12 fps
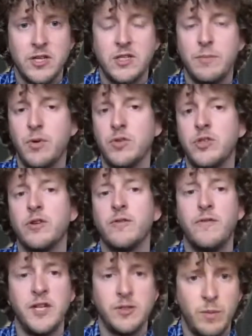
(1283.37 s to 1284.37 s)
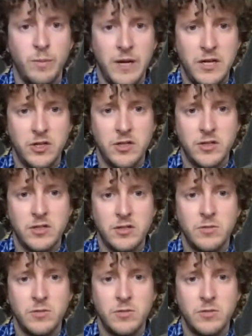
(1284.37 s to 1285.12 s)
as opposed to your Facebook pages.